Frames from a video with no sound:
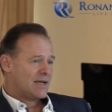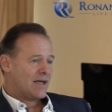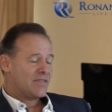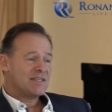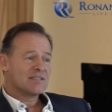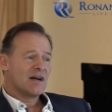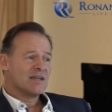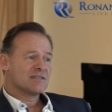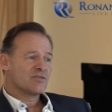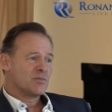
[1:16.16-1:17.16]
And these
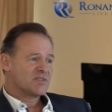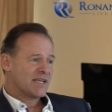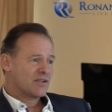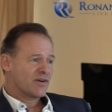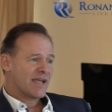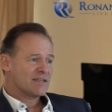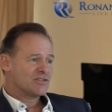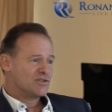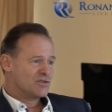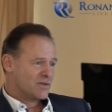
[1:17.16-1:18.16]
guys have come together again
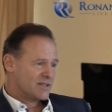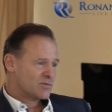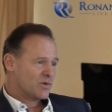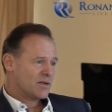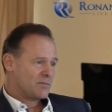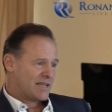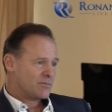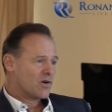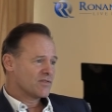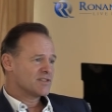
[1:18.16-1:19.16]
to do this one in
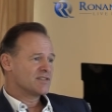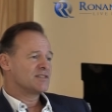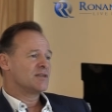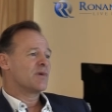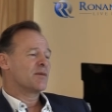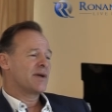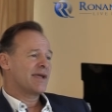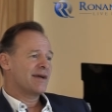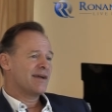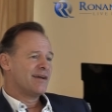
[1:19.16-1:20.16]
Metamorphosis in
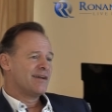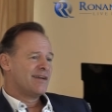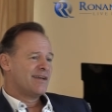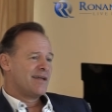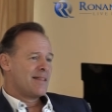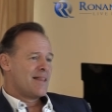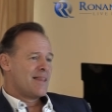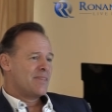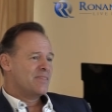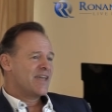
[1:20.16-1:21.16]
Marbella.
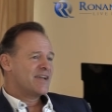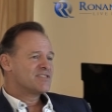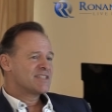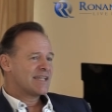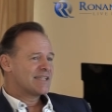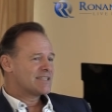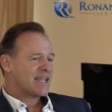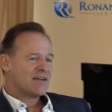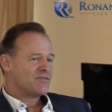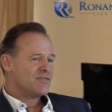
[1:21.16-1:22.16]
They have said that
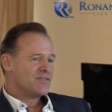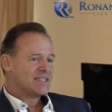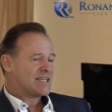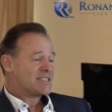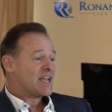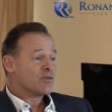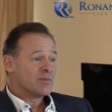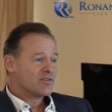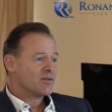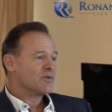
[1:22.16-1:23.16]
they have this has never
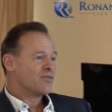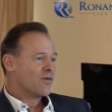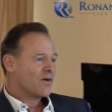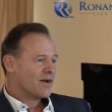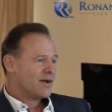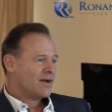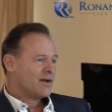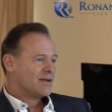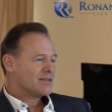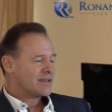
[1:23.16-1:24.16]
been done before
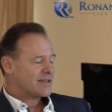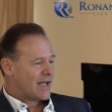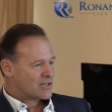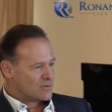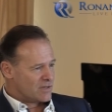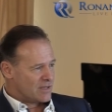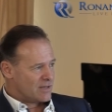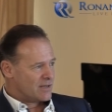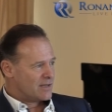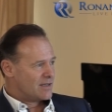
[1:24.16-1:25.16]
that the
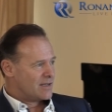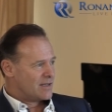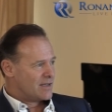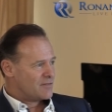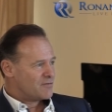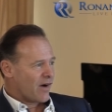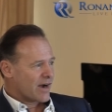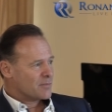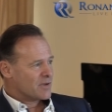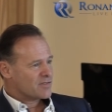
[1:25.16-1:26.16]
actual
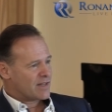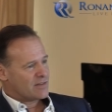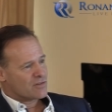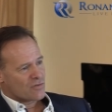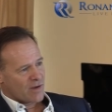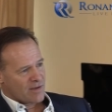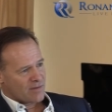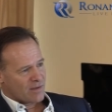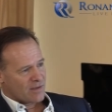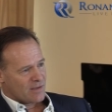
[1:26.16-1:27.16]
environment that he's
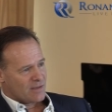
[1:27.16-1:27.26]
creating